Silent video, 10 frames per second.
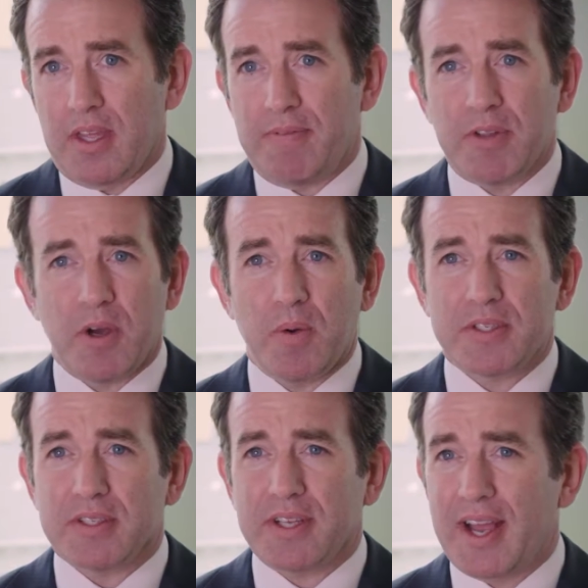Even though
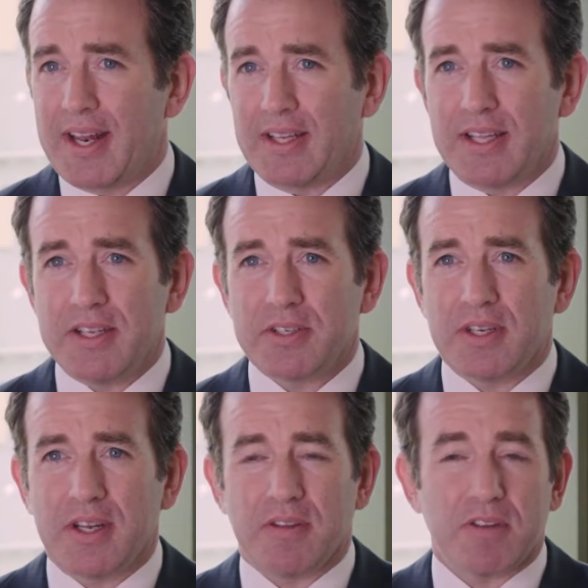it's a tiny
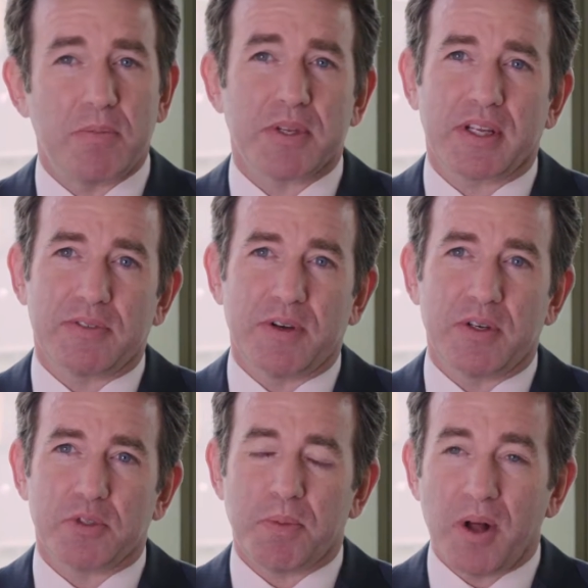lesion and it seems like it's
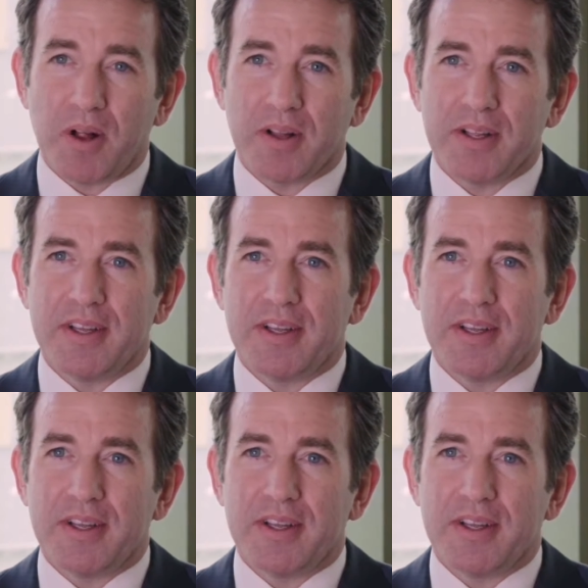very small,